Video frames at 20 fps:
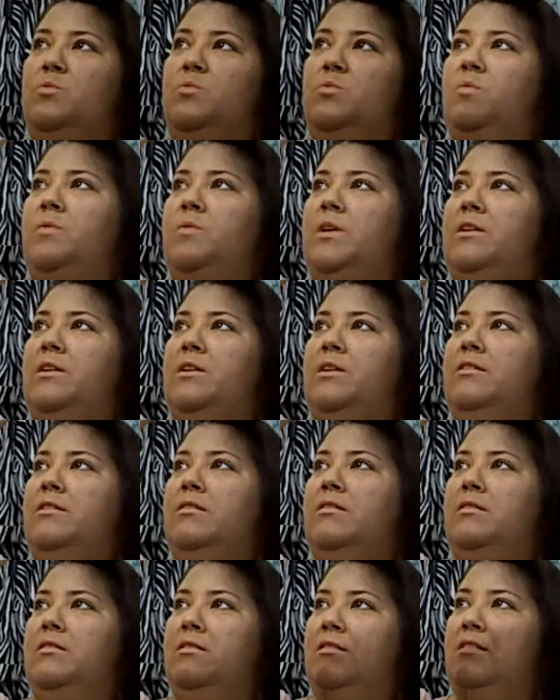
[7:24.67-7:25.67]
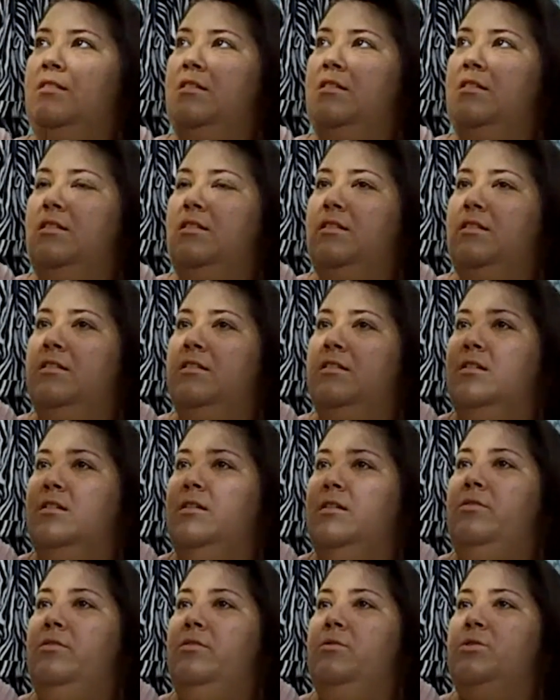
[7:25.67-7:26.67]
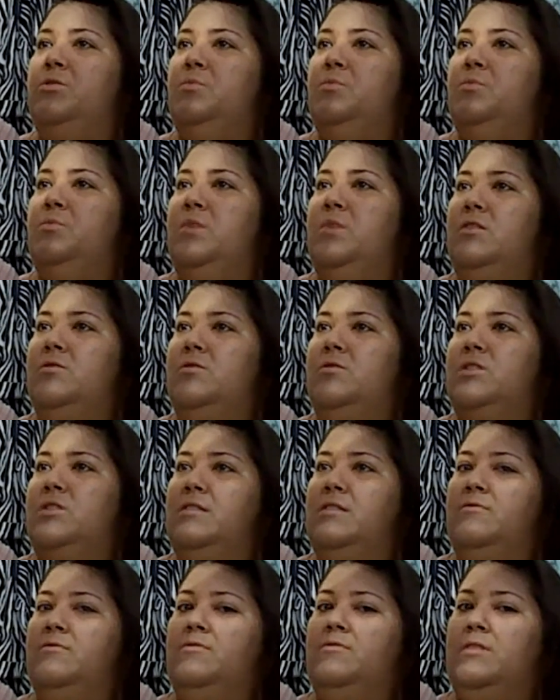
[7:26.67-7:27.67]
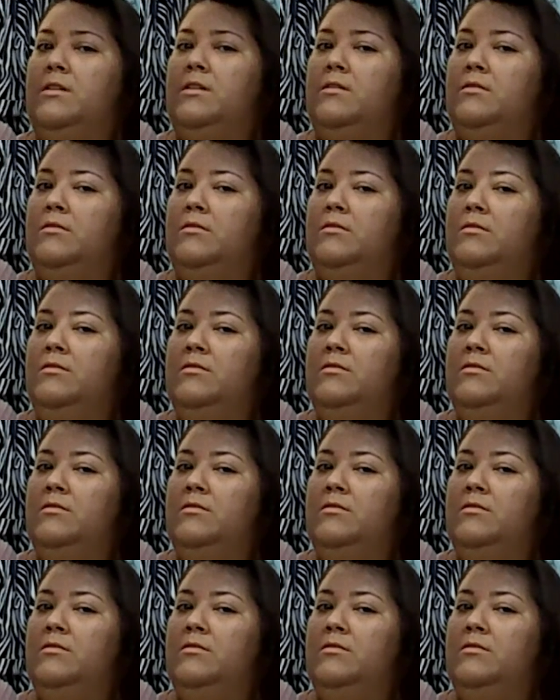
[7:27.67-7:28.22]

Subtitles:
but if you were to make yourself a